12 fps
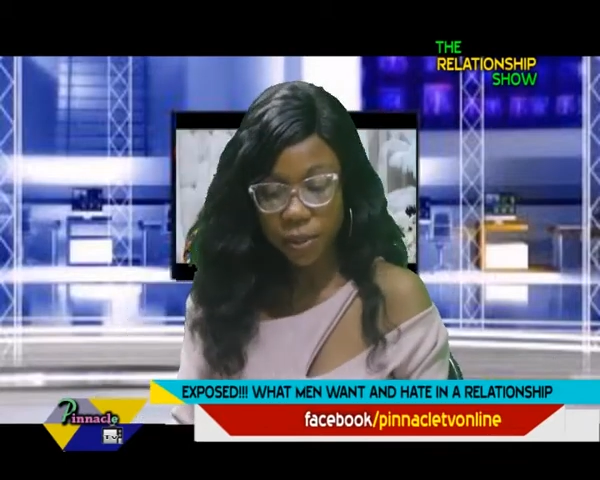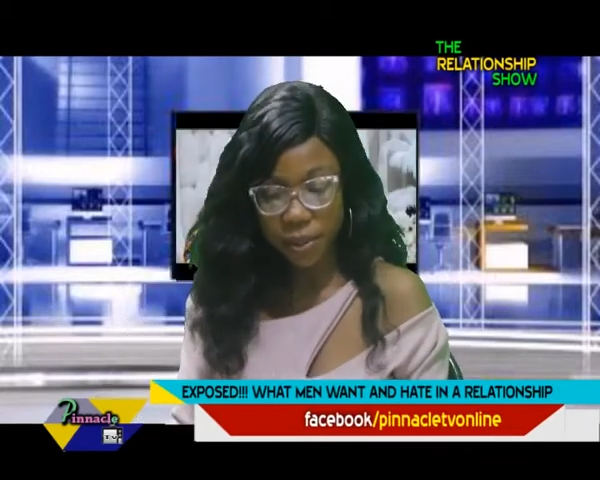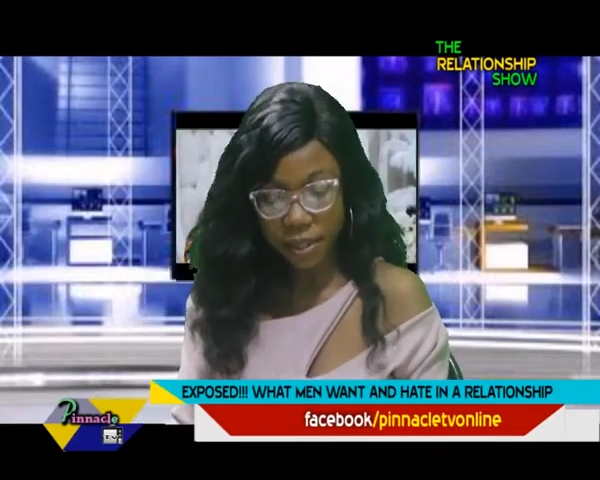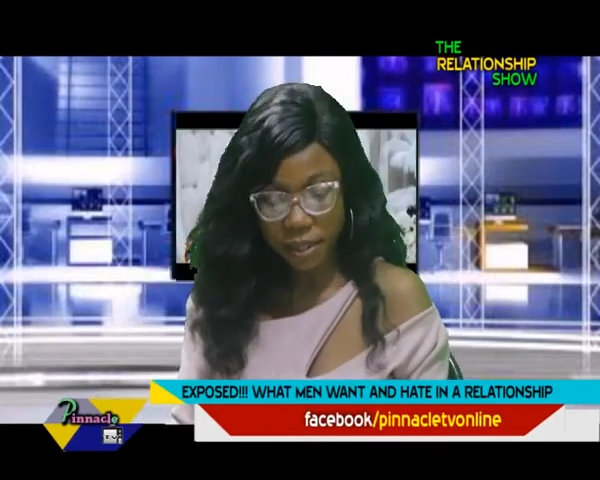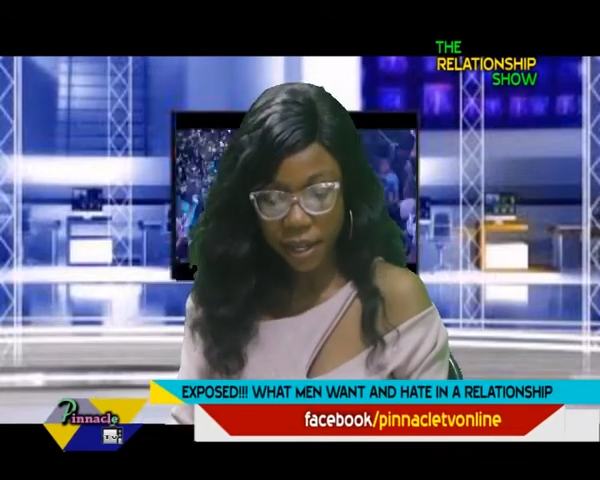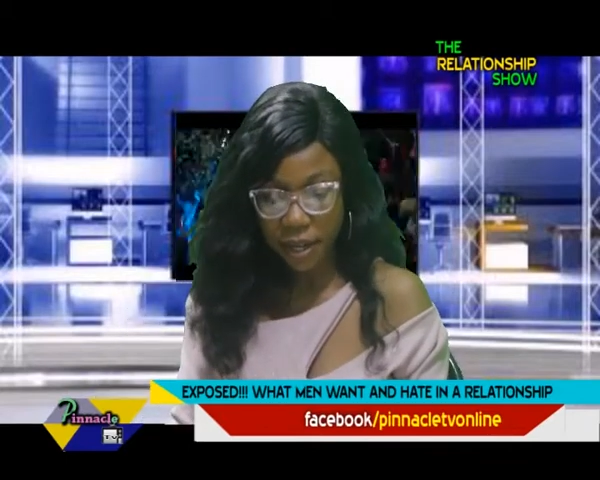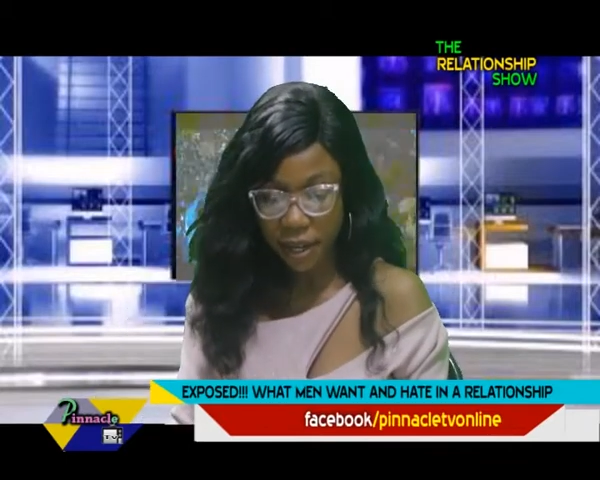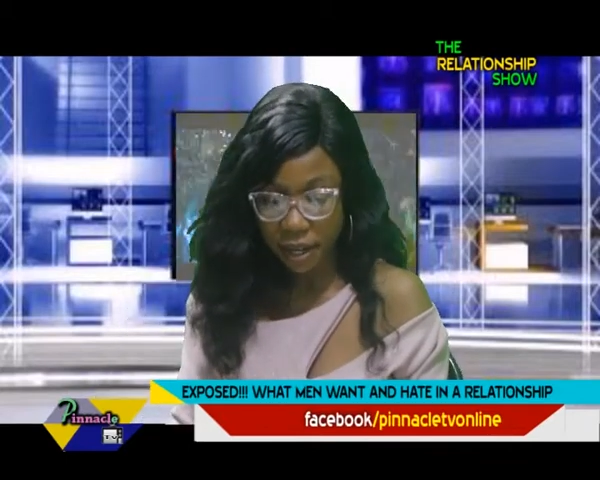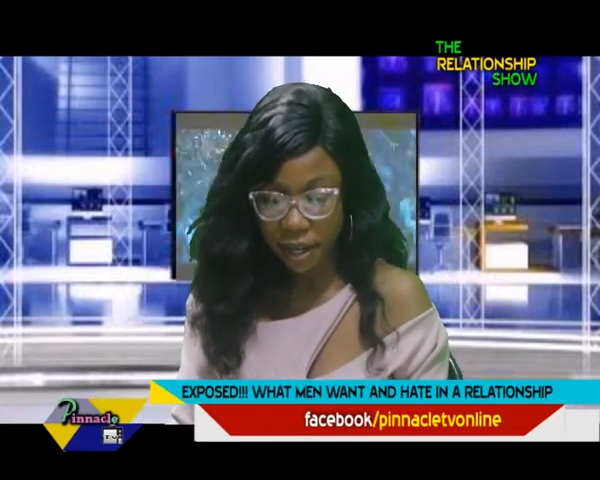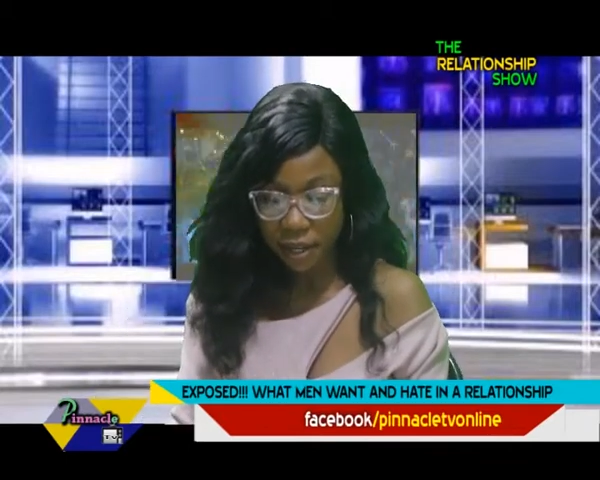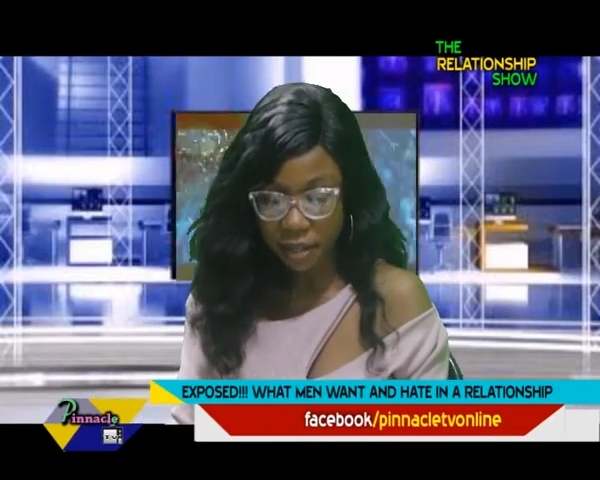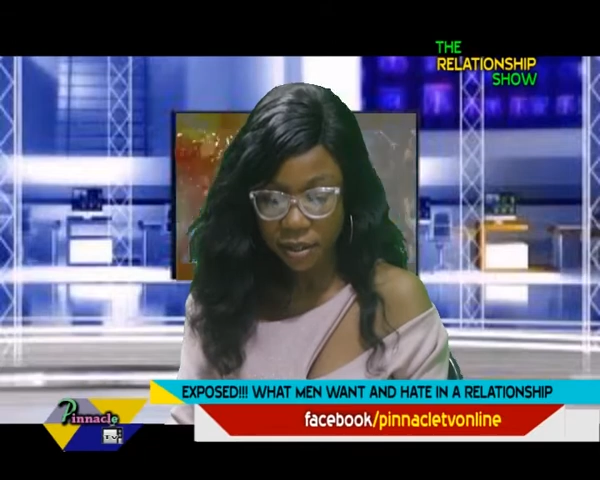to say
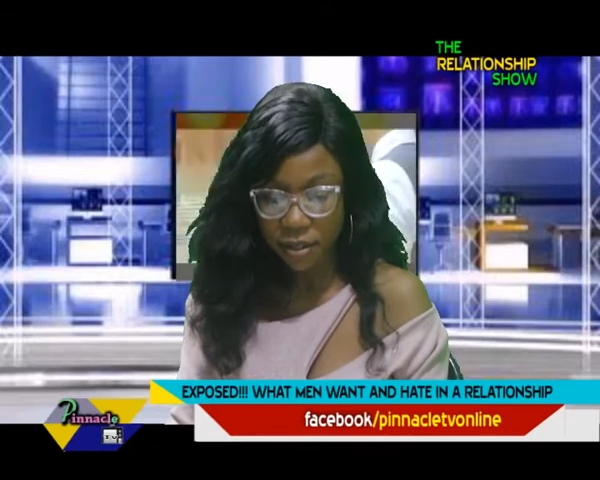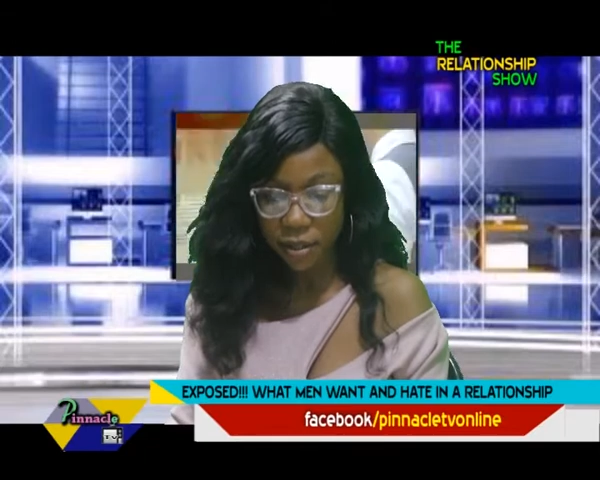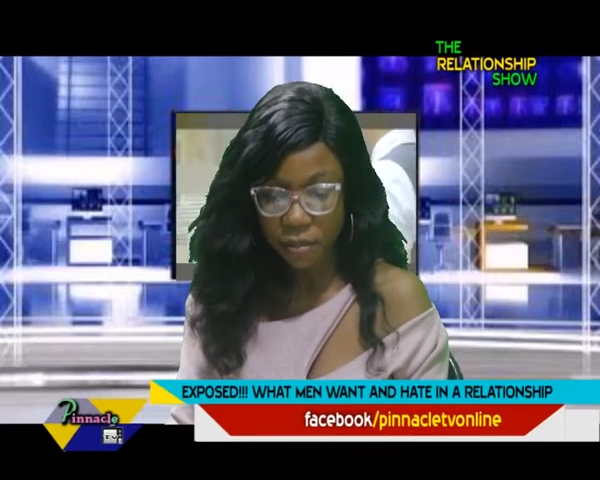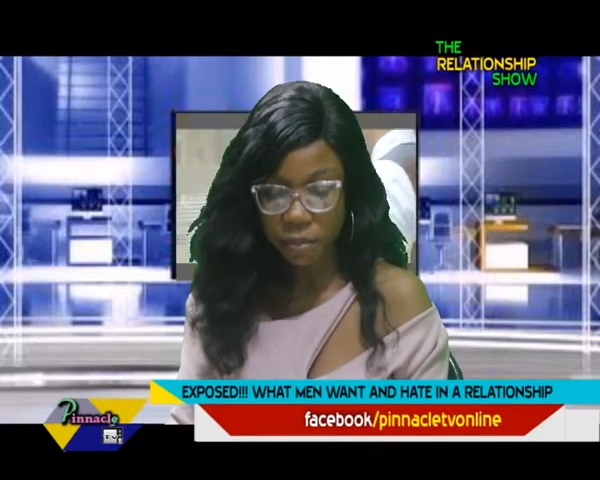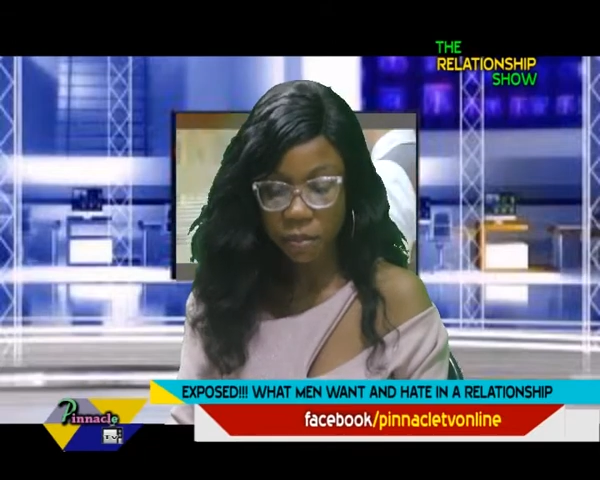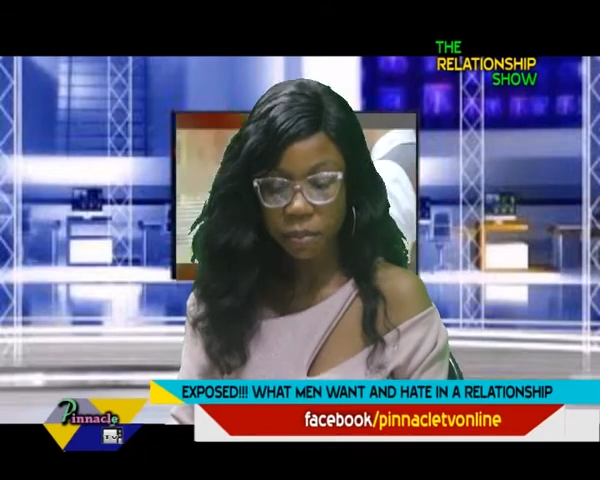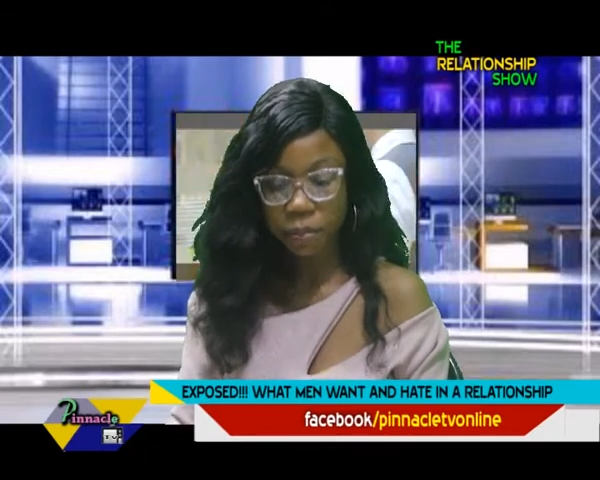here is a